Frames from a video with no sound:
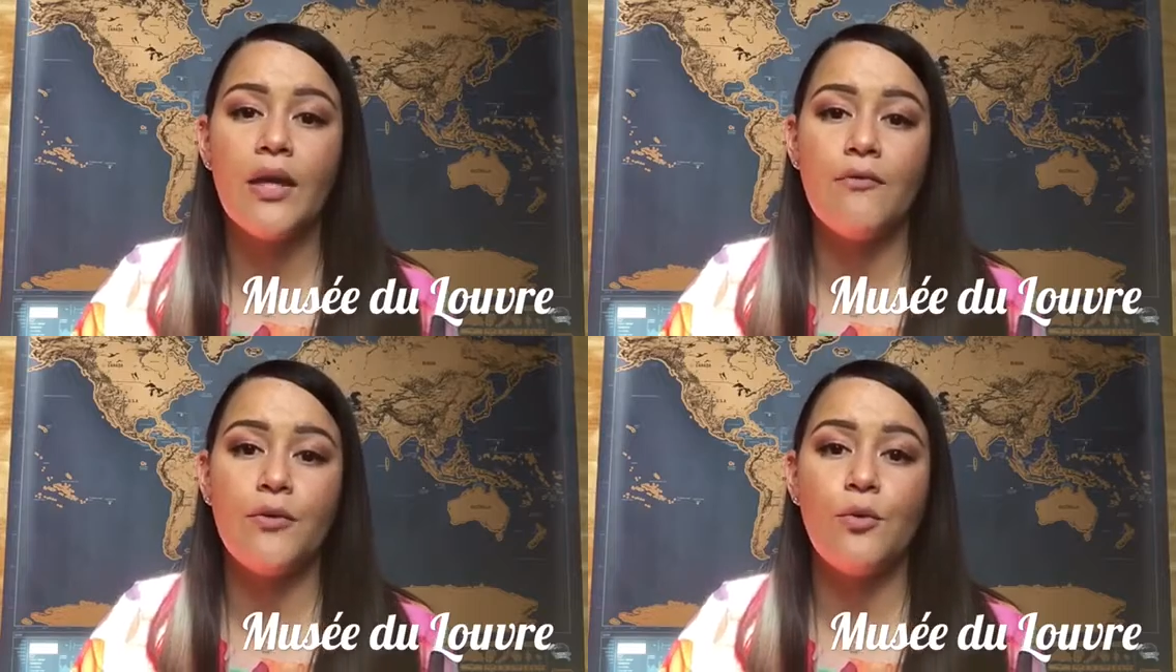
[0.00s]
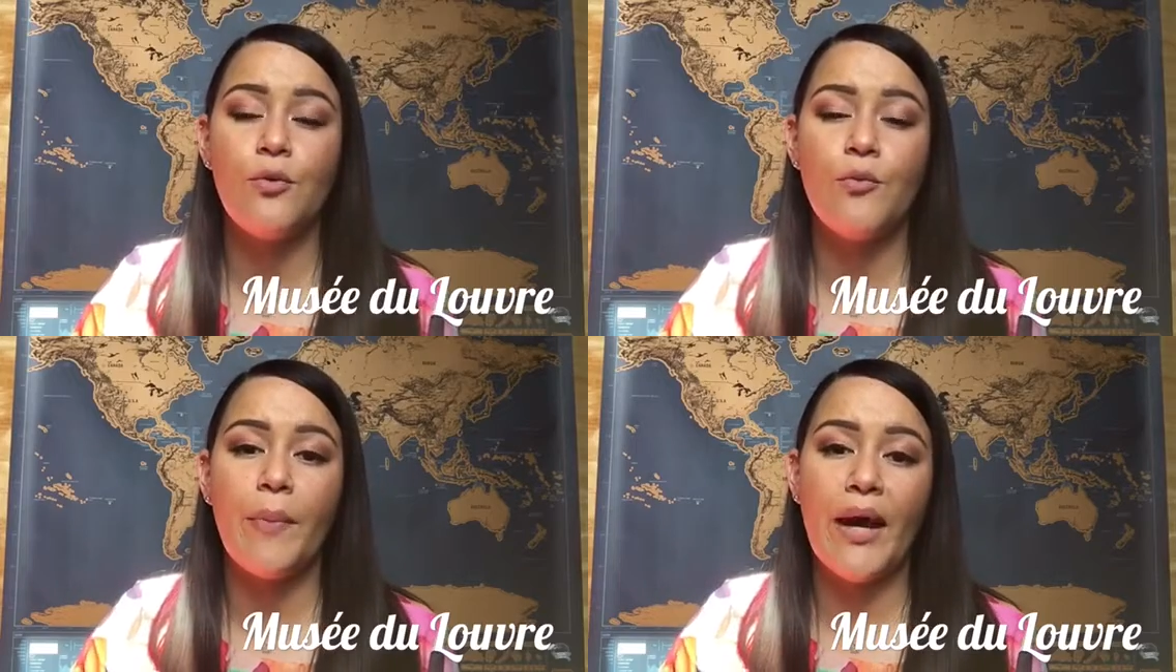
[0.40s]
if
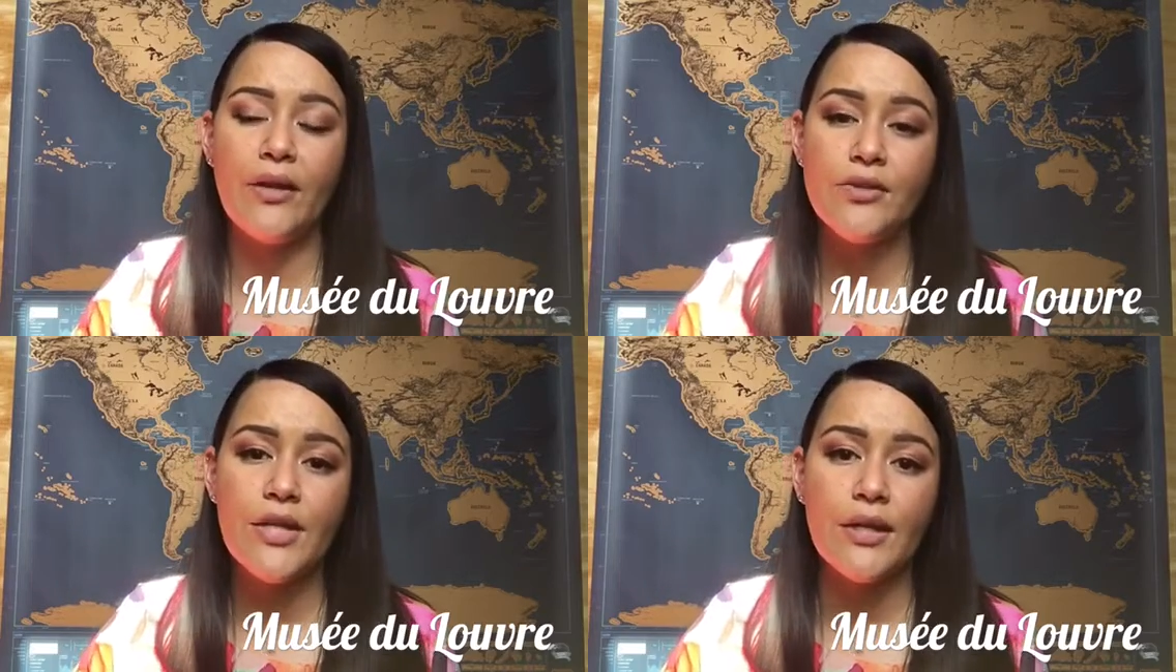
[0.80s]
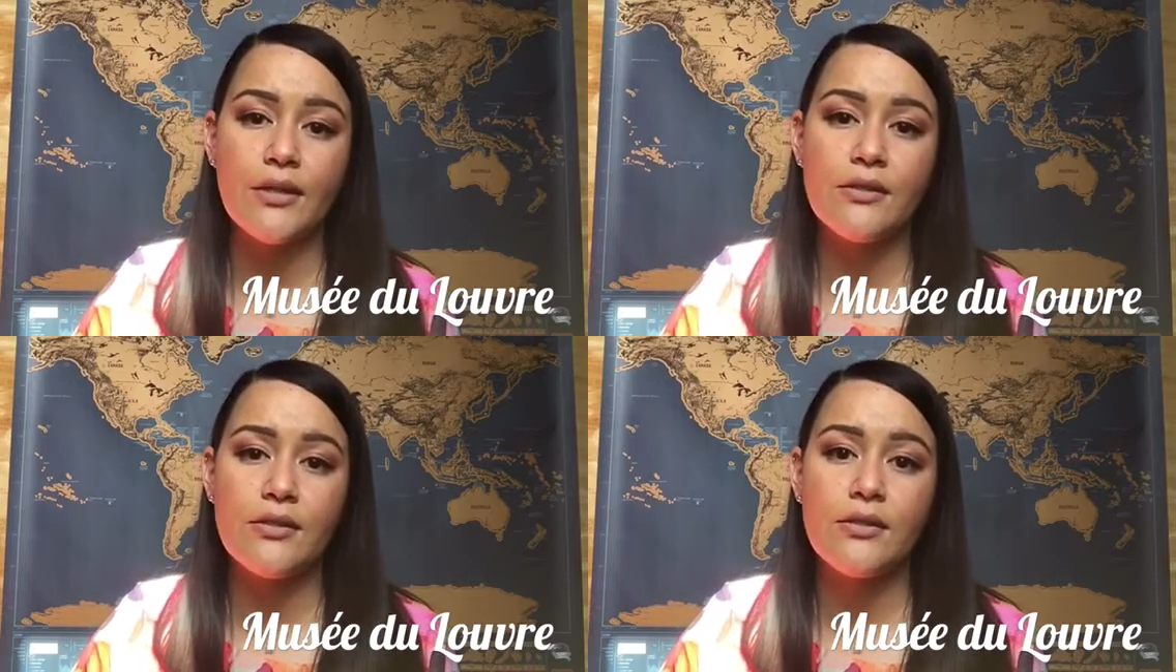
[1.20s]
you buy your
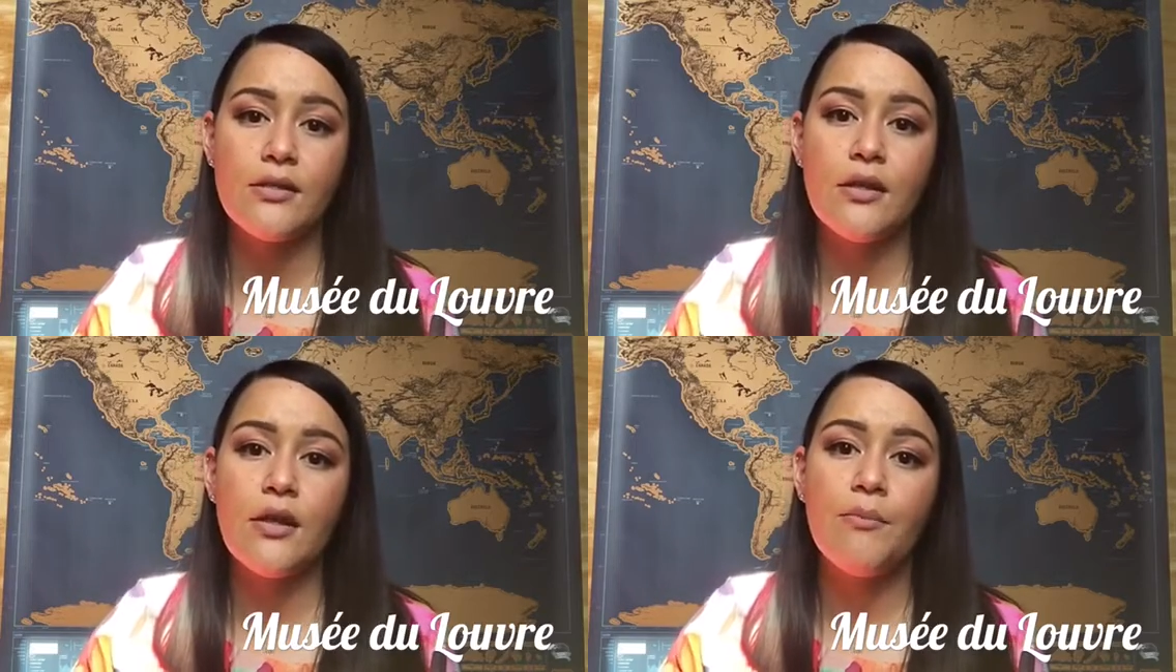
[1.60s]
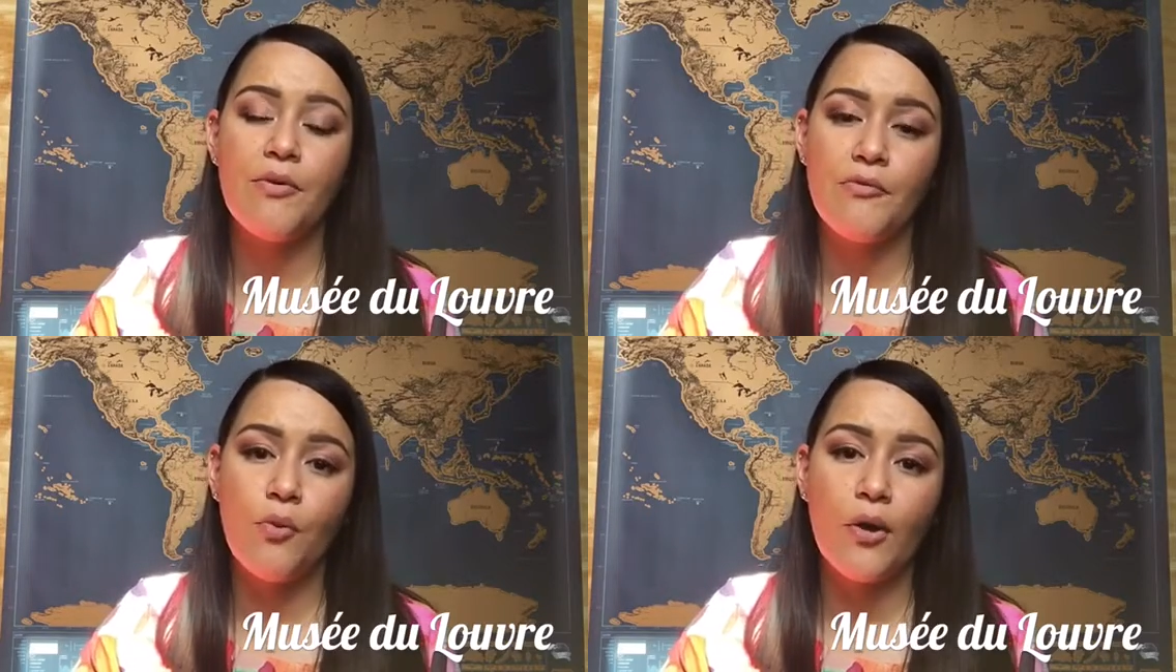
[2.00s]
tickets
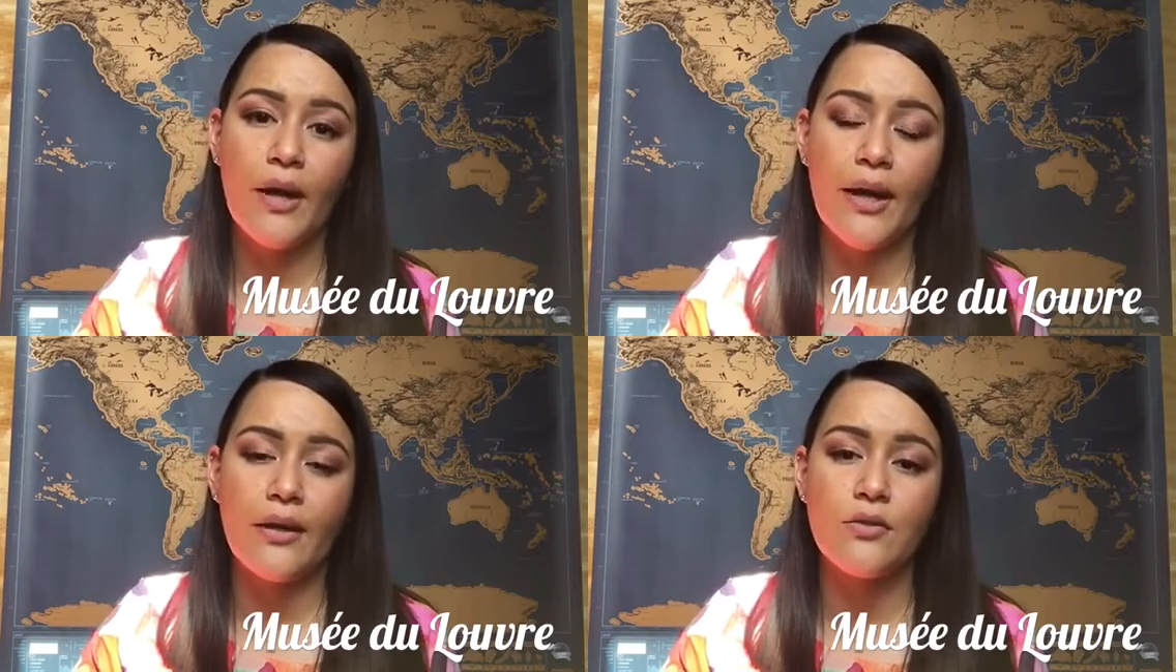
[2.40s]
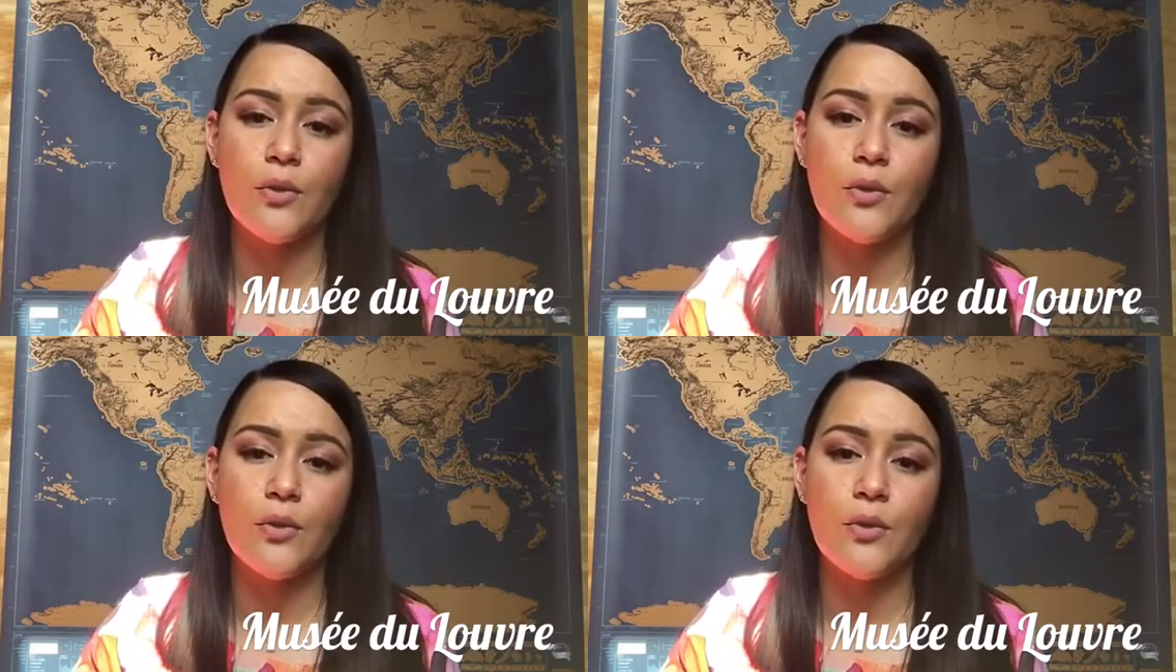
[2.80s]
beforehand,